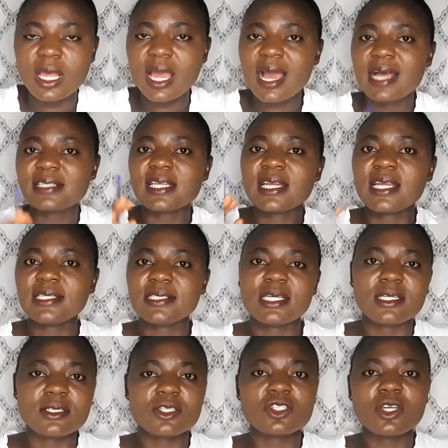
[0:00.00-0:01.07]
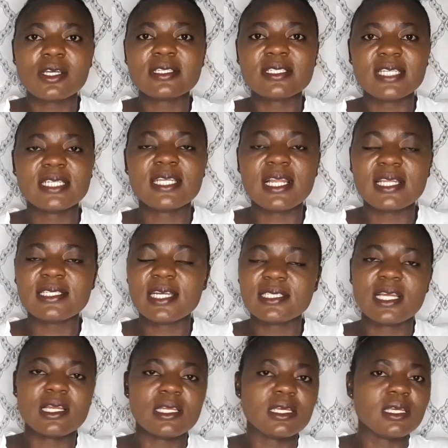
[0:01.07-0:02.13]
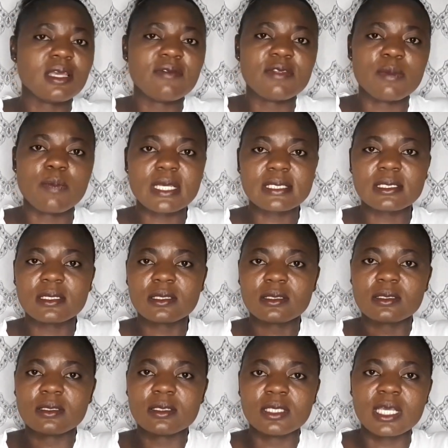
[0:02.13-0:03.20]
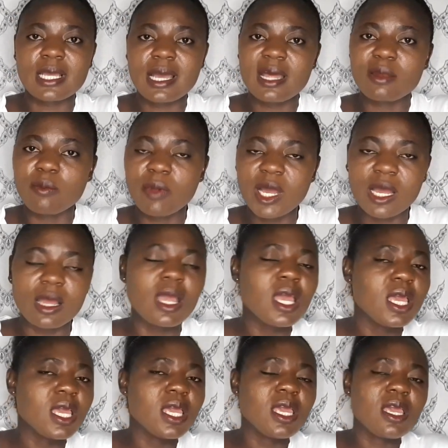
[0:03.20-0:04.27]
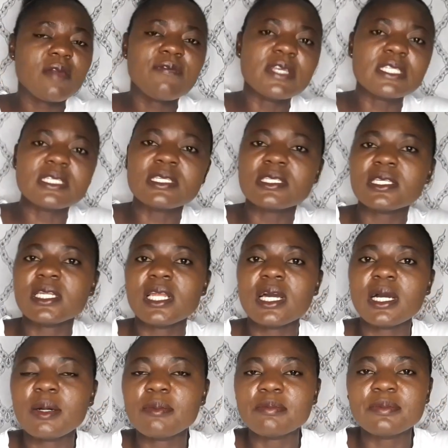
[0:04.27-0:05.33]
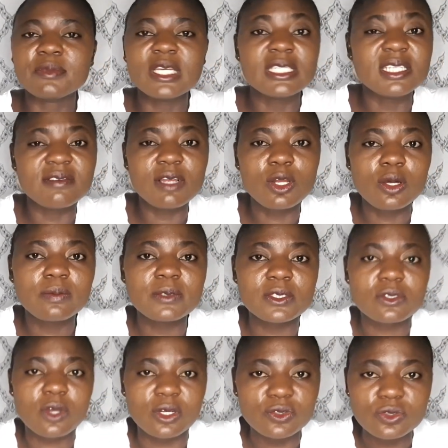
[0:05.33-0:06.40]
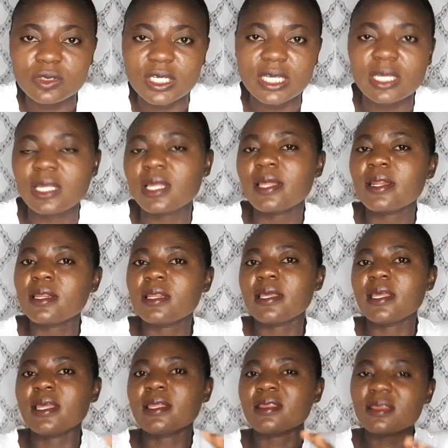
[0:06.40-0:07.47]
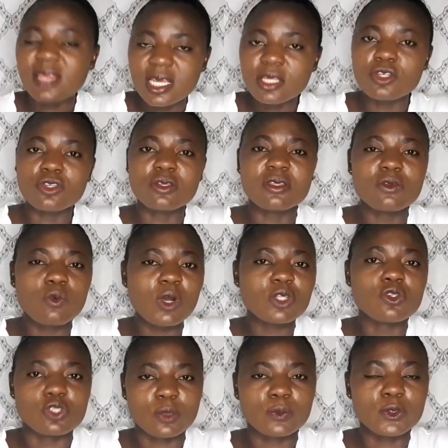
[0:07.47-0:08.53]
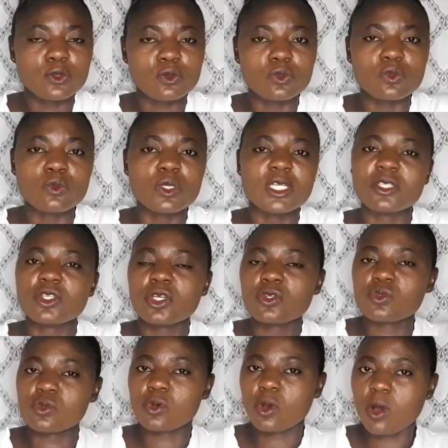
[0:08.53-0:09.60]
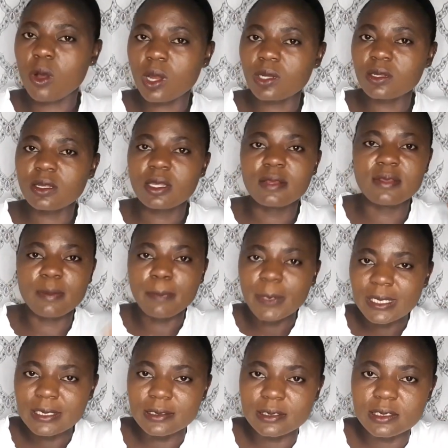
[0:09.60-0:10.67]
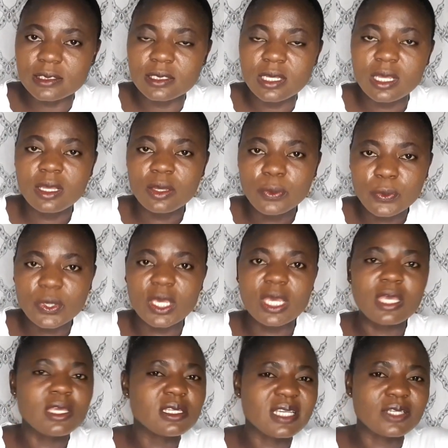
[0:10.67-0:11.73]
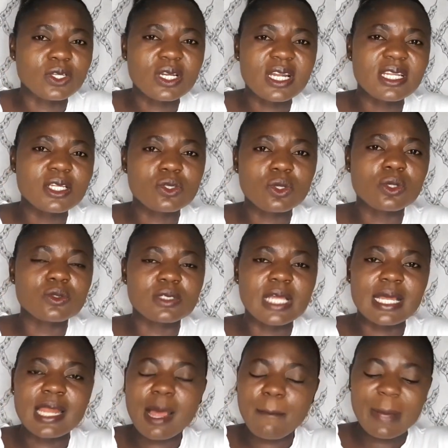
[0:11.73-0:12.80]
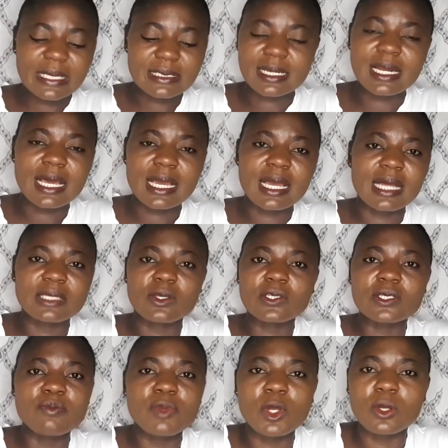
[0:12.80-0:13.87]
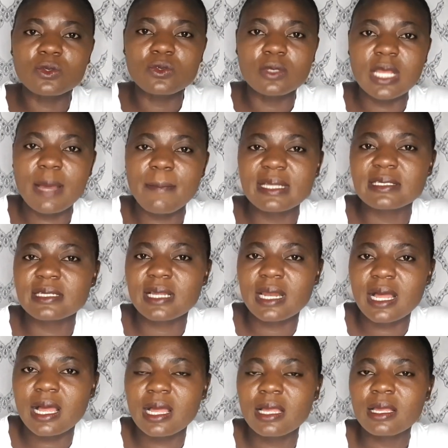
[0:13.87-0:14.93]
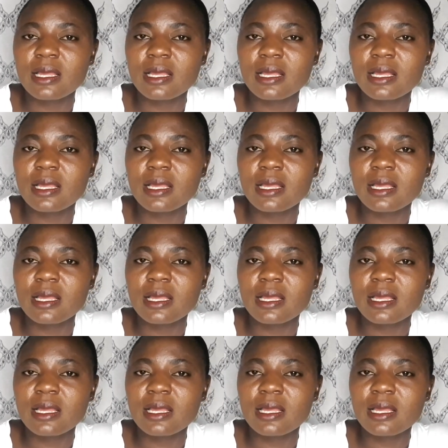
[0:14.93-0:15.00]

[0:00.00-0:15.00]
as an agent, just jejely give the person the card back. If it is in a developed country, what you're supposed to do is just to call the police. Okay, it has already told you that that particular card doesn't belong to that particular